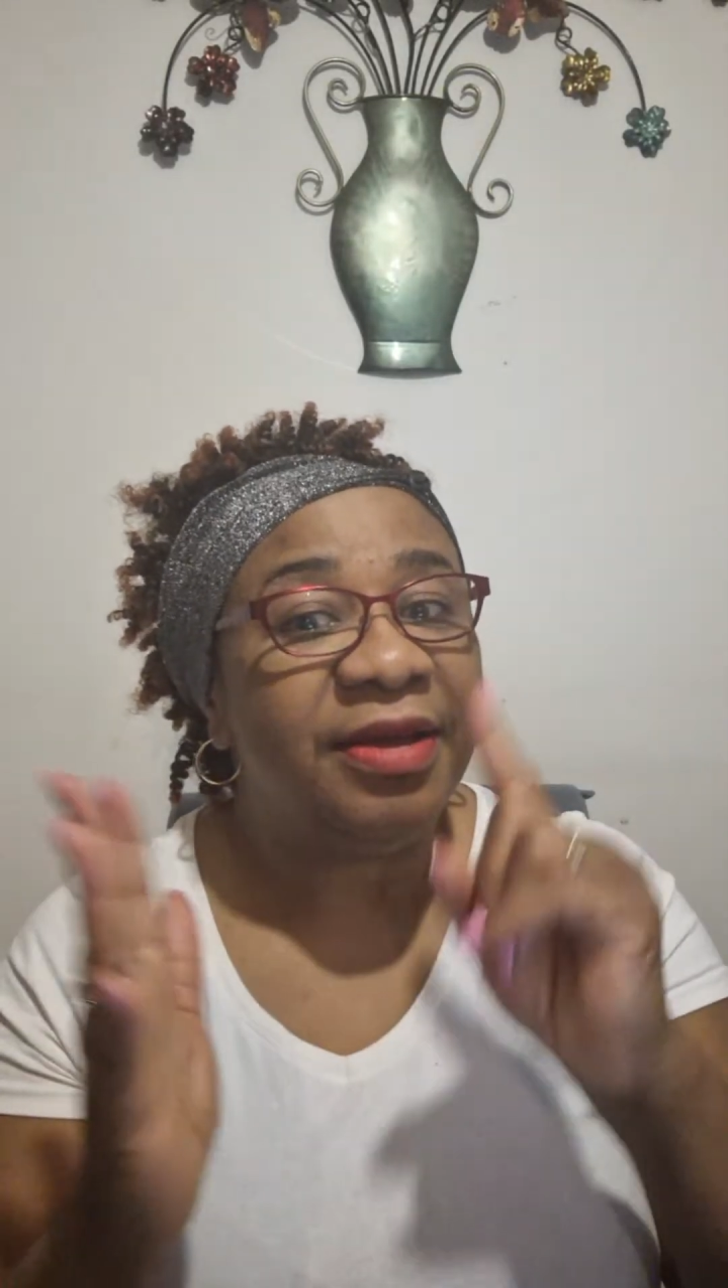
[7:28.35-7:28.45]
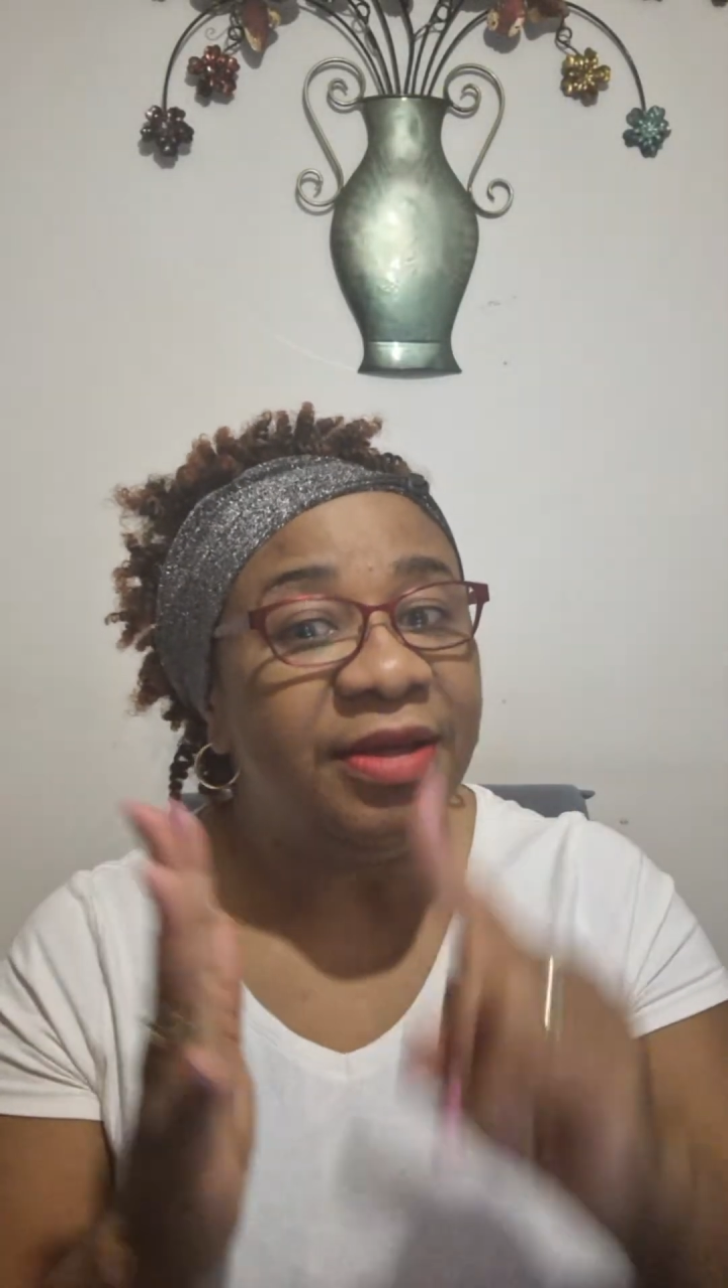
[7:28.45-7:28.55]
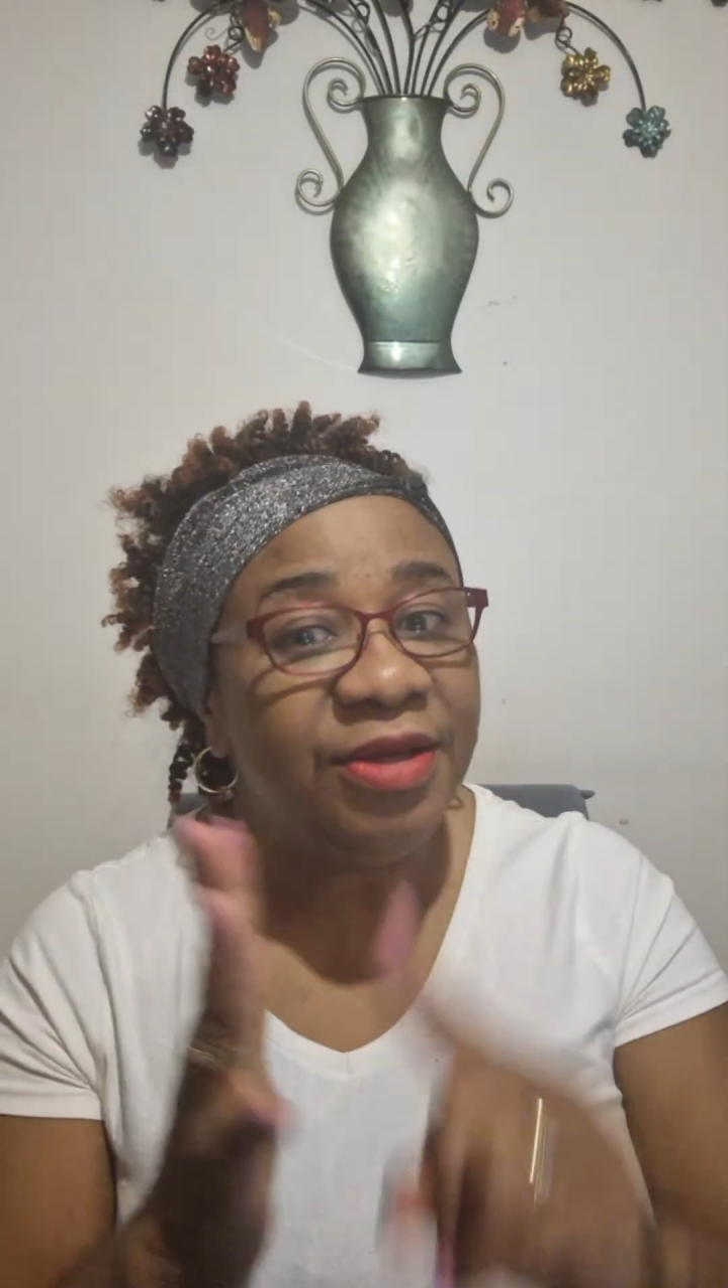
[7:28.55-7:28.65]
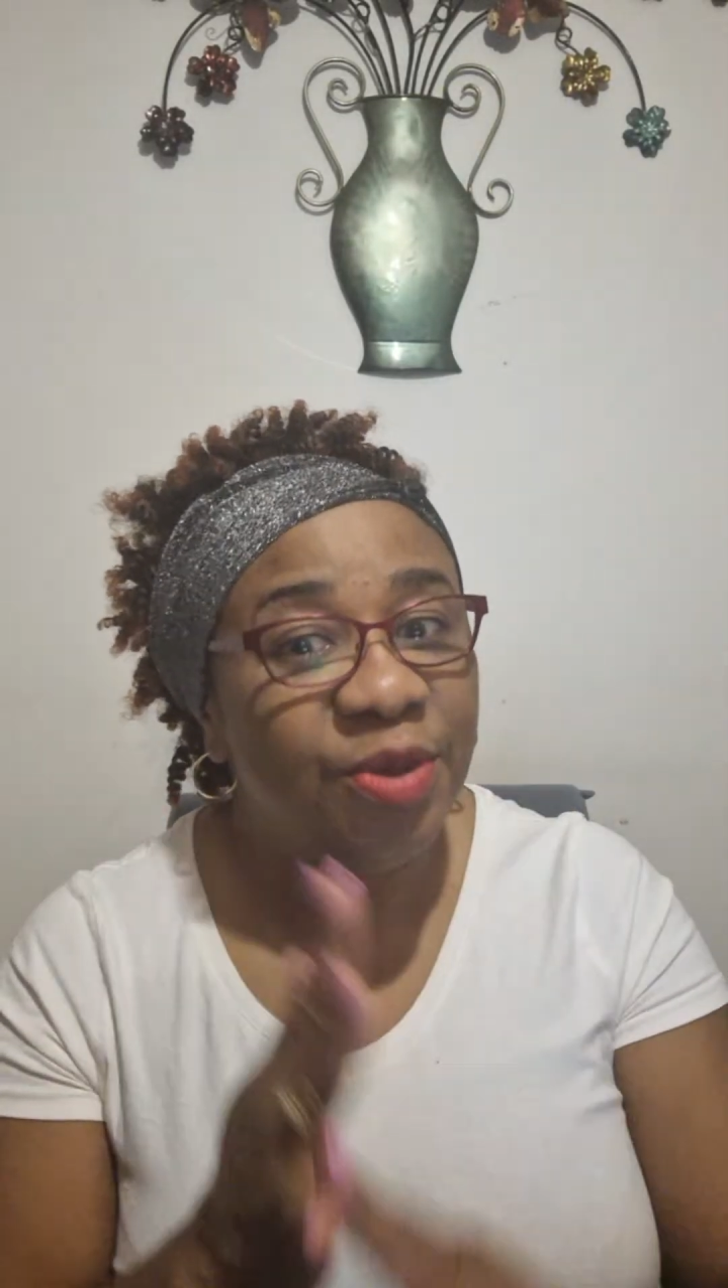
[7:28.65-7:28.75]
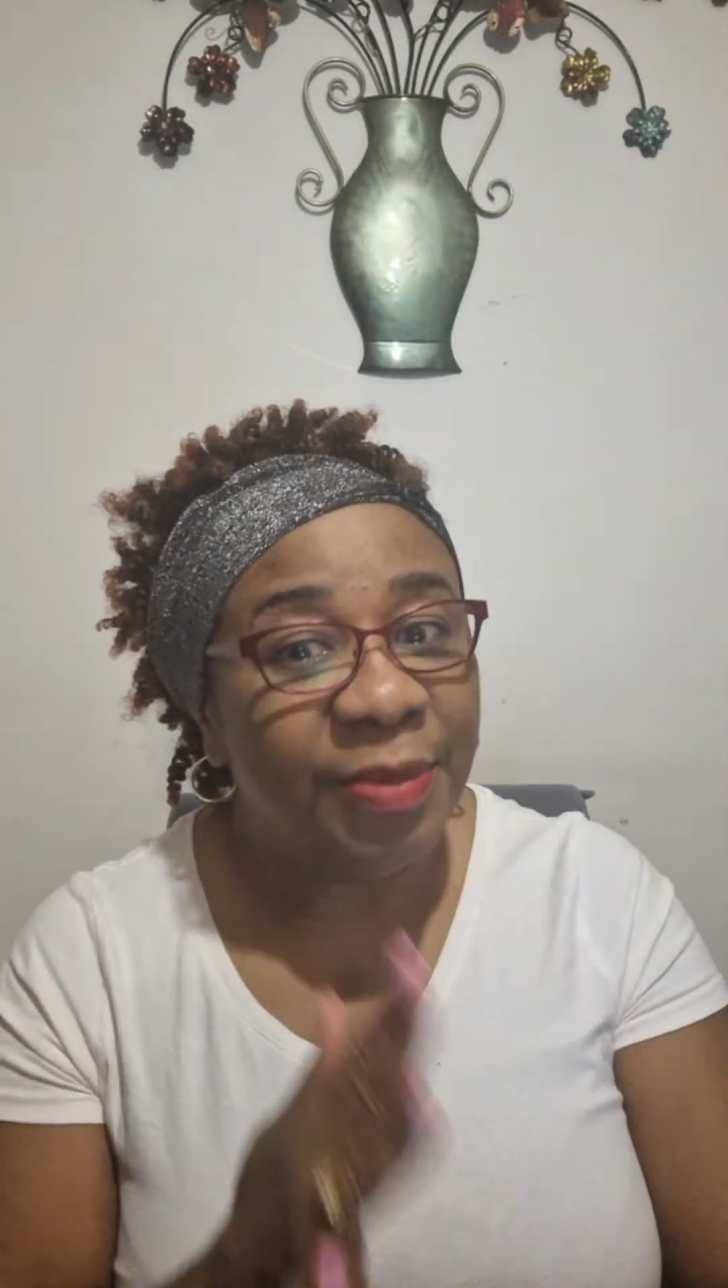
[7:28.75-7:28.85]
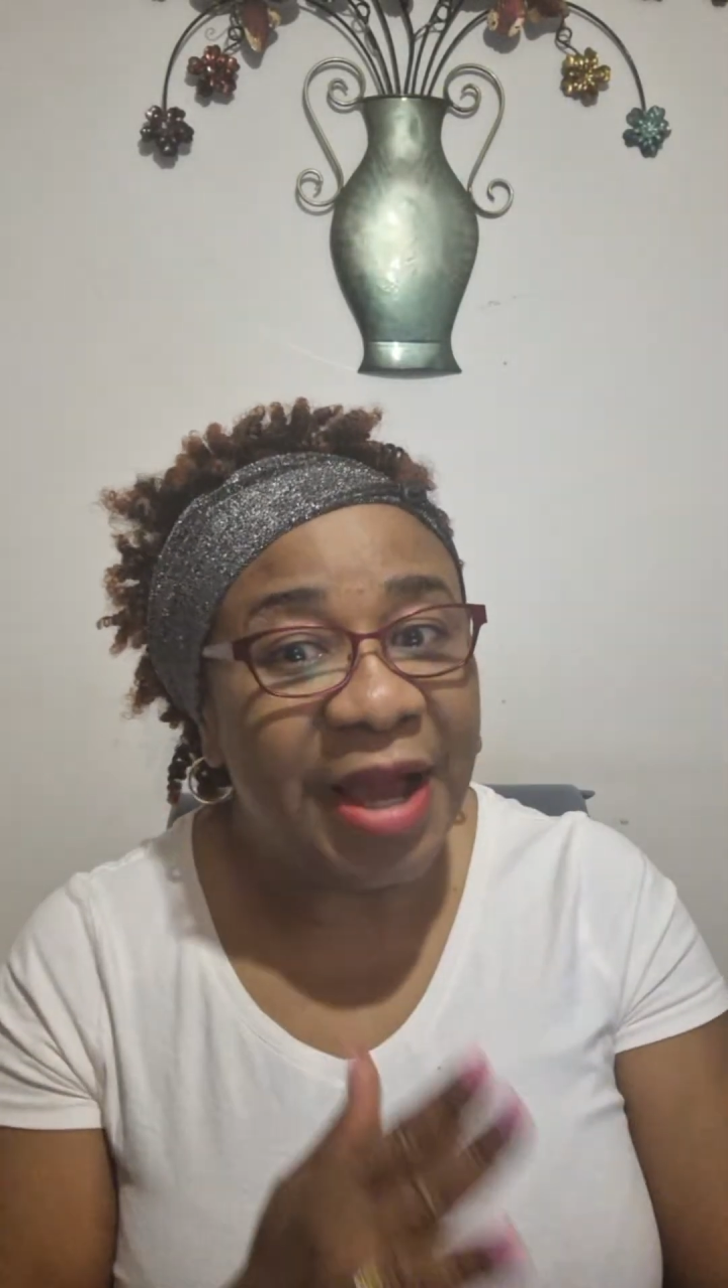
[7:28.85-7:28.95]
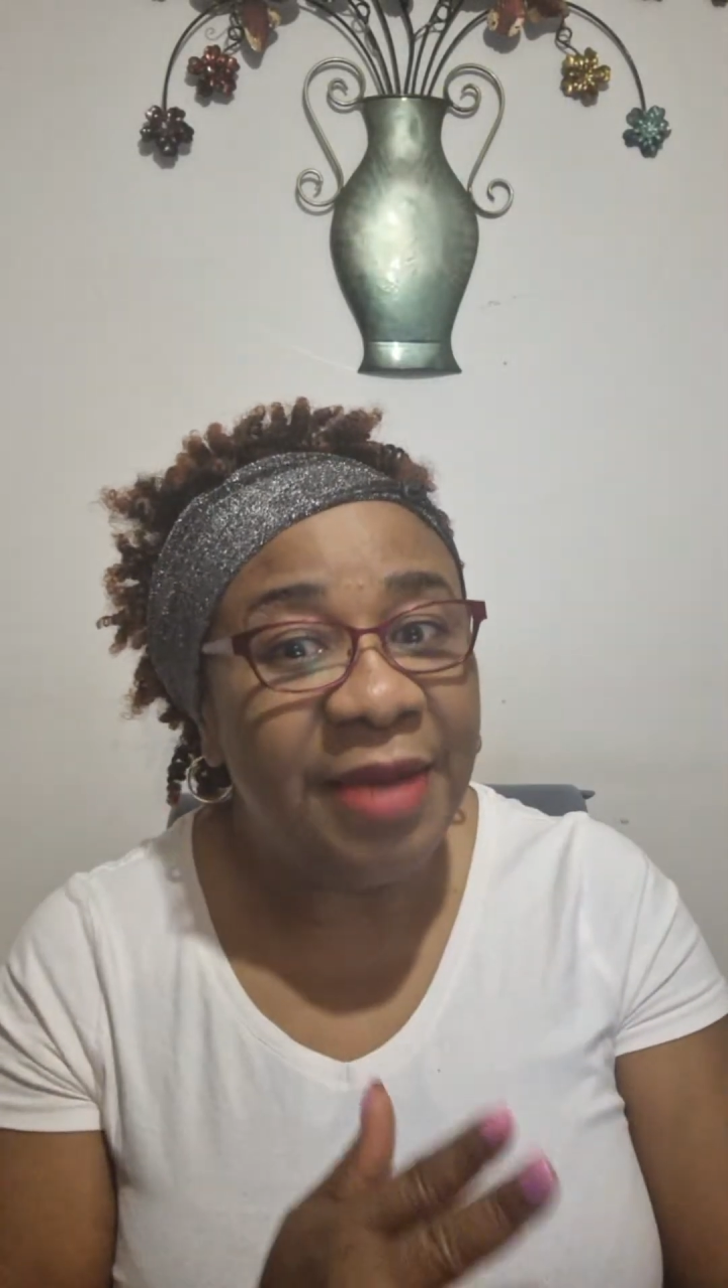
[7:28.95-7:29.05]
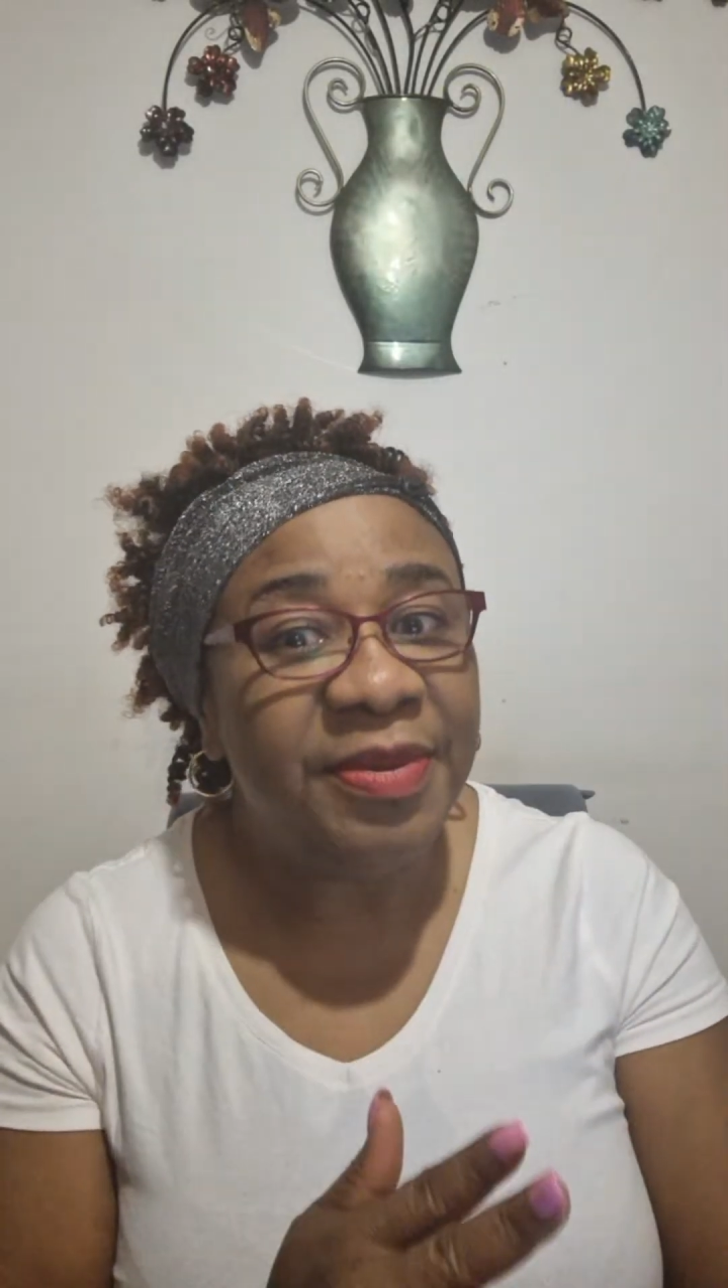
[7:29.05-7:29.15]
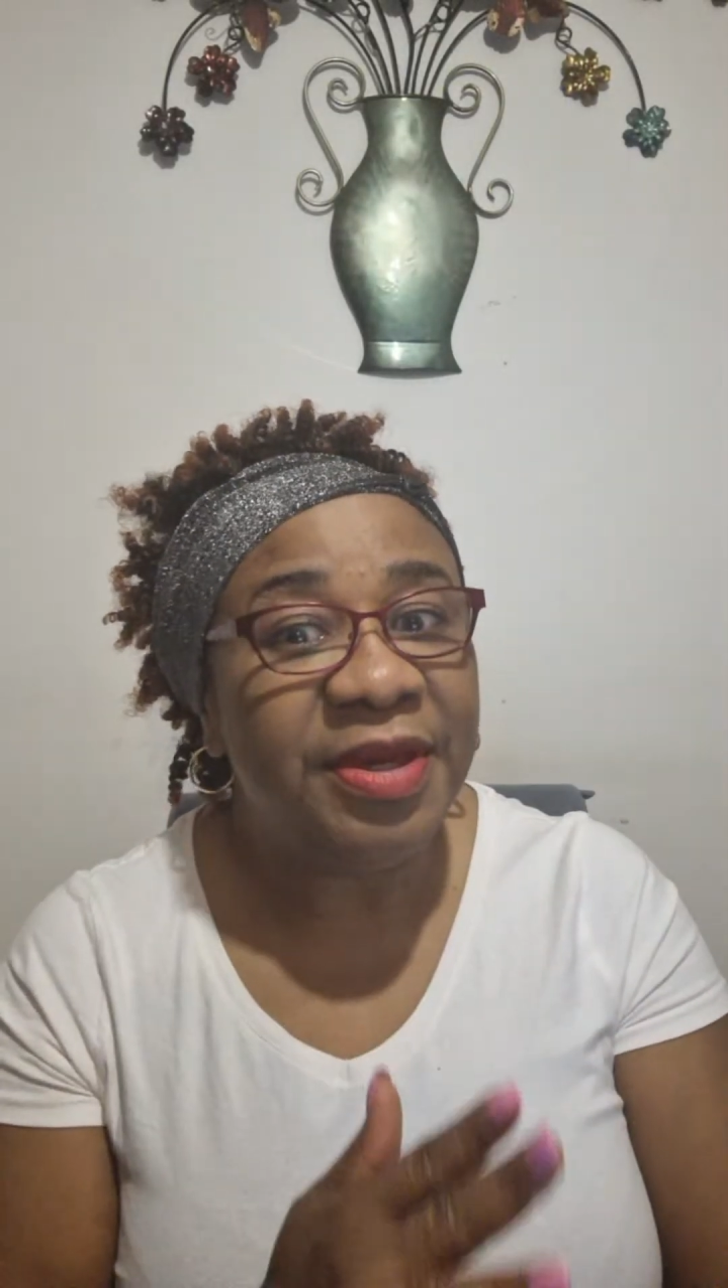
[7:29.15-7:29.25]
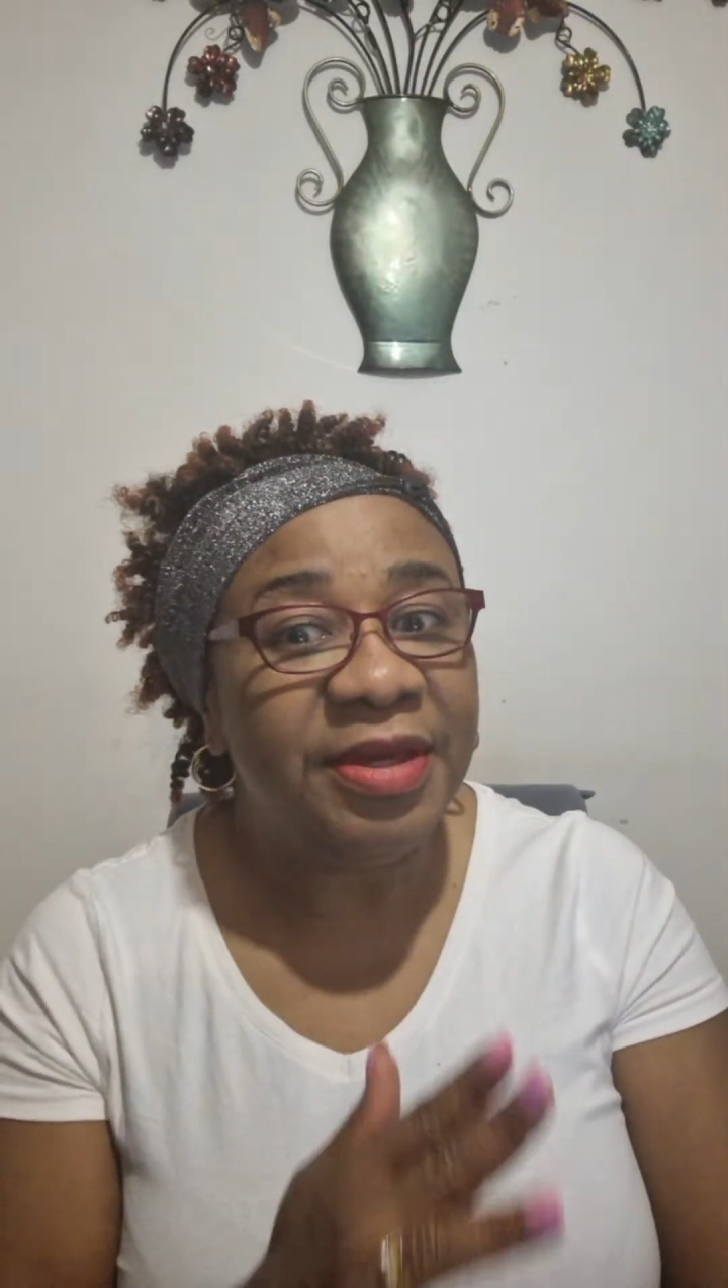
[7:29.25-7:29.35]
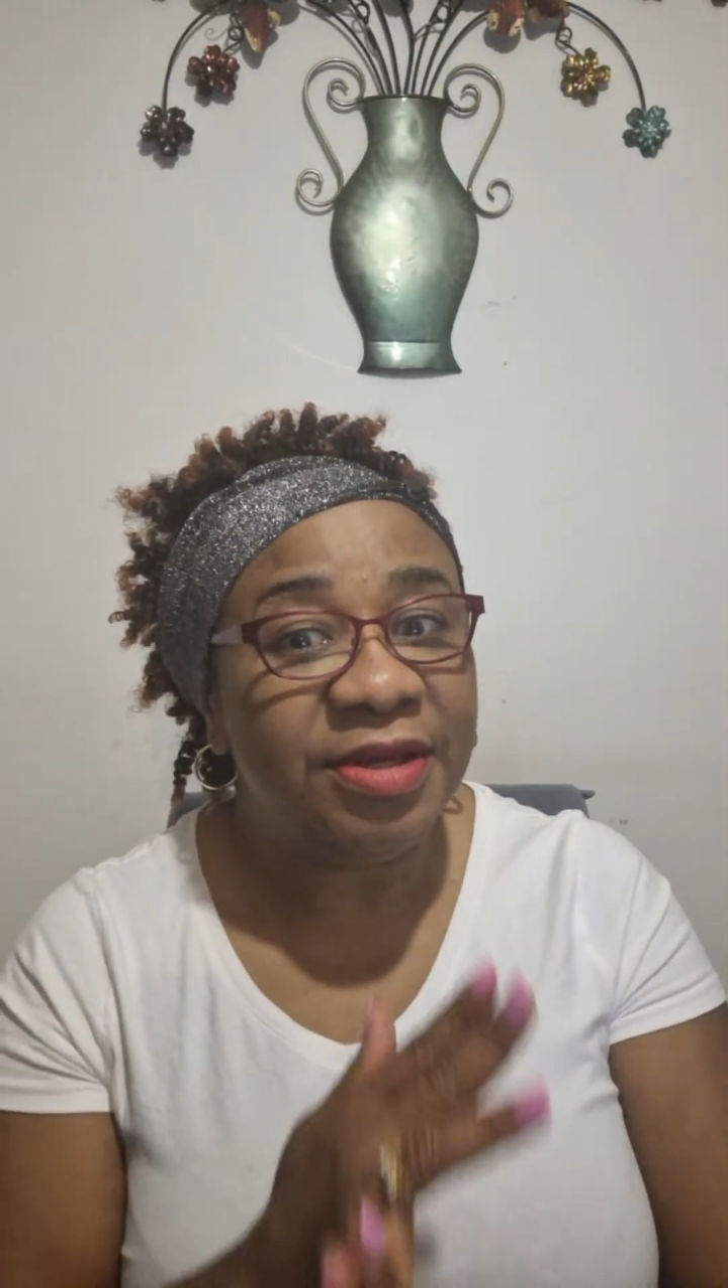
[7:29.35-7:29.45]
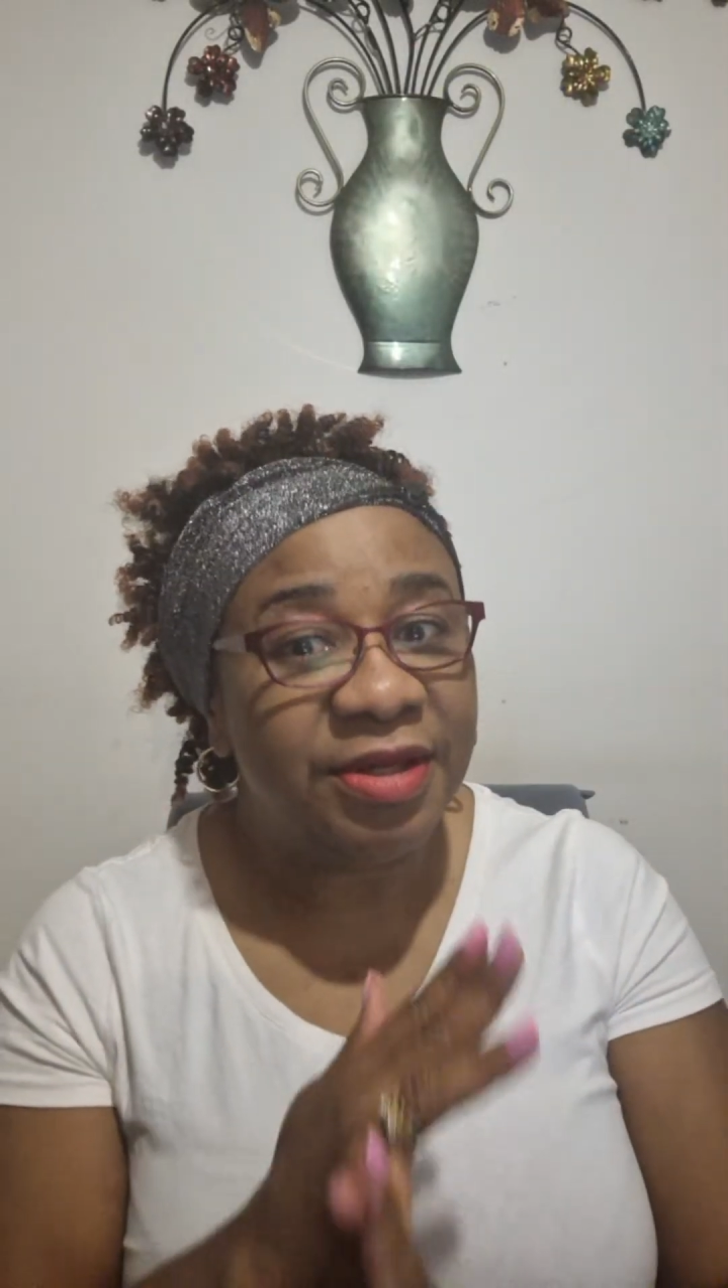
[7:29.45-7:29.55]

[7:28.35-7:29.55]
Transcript: you might be